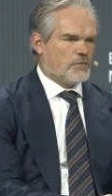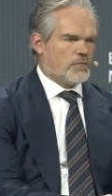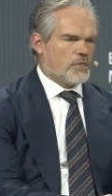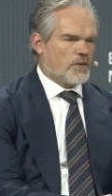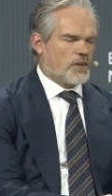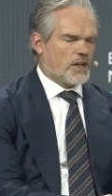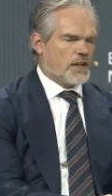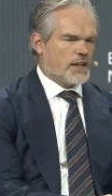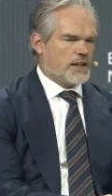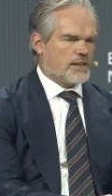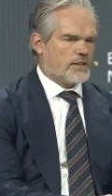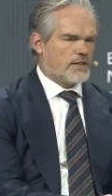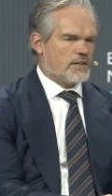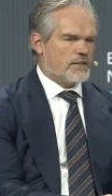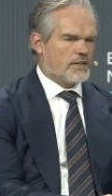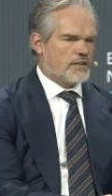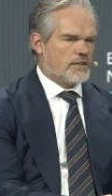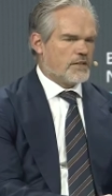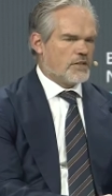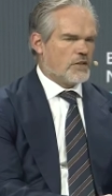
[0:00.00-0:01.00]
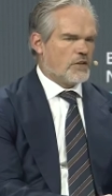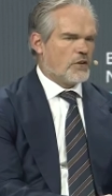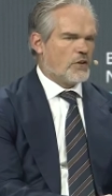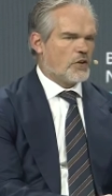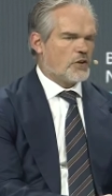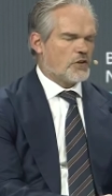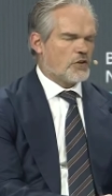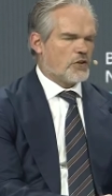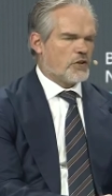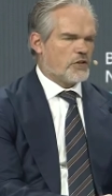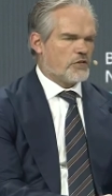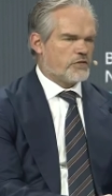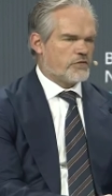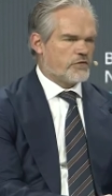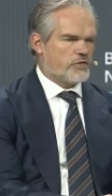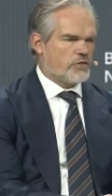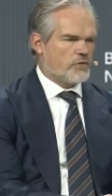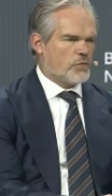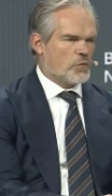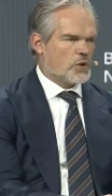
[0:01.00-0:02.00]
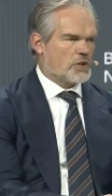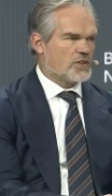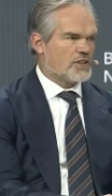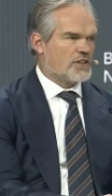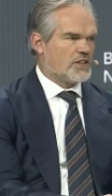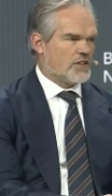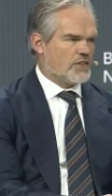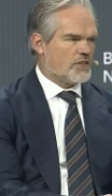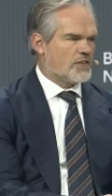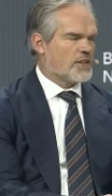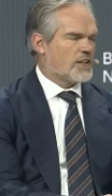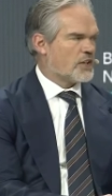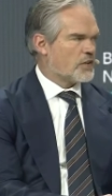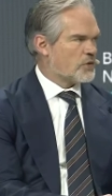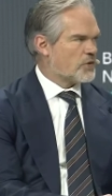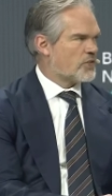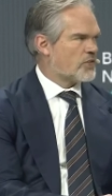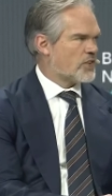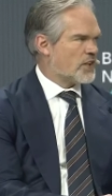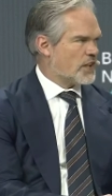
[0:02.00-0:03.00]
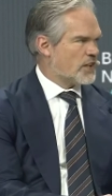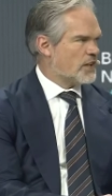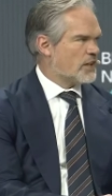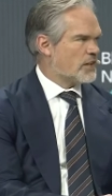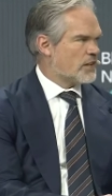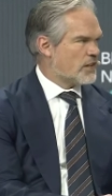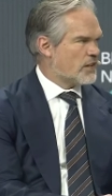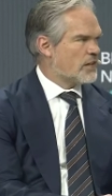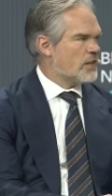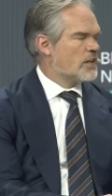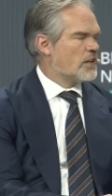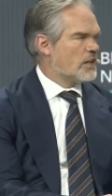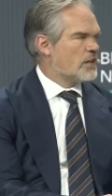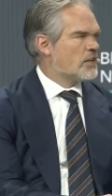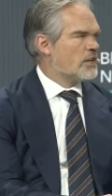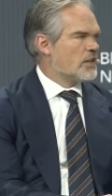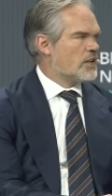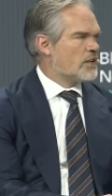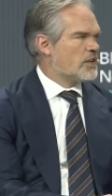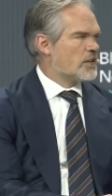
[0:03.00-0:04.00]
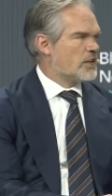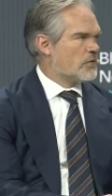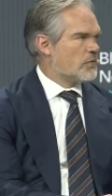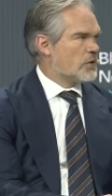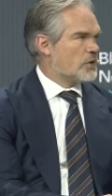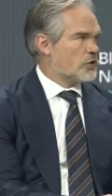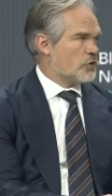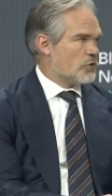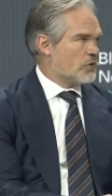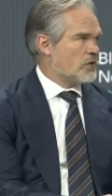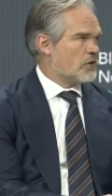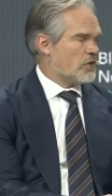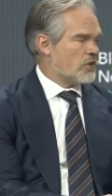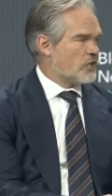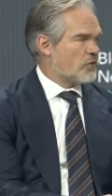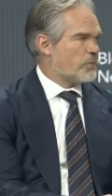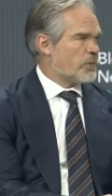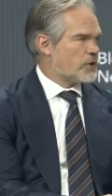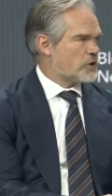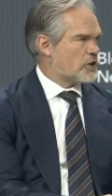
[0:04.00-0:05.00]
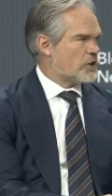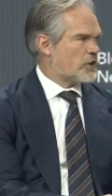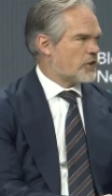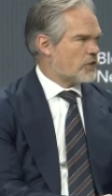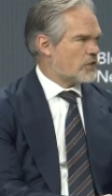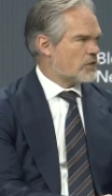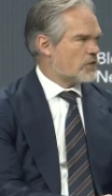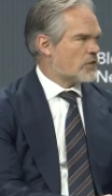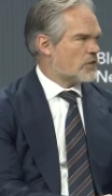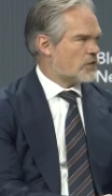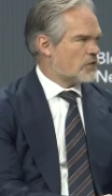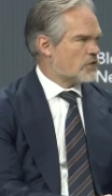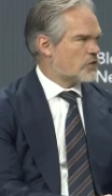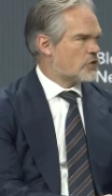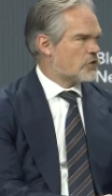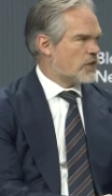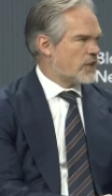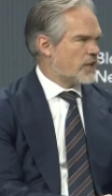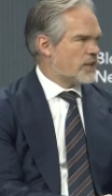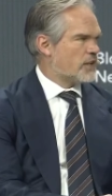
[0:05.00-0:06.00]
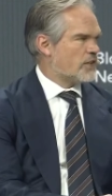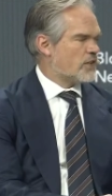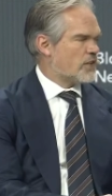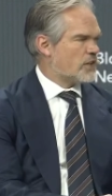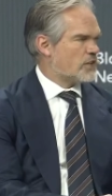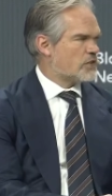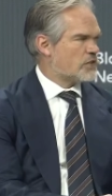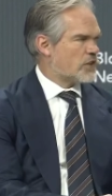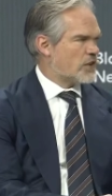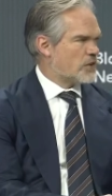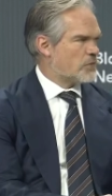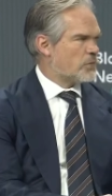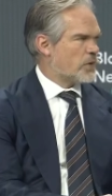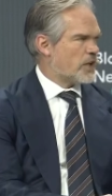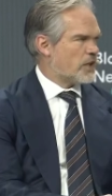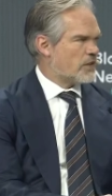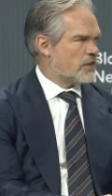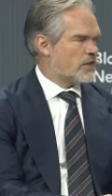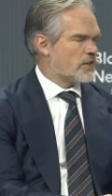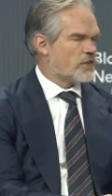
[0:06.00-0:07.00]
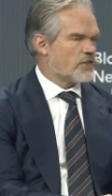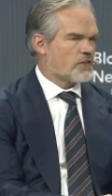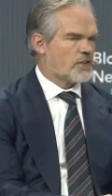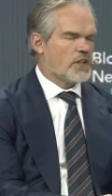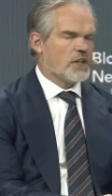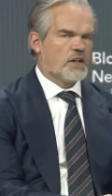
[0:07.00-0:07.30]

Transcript: that a lot of what he's now saying he will do, especially on trade and trade barriers.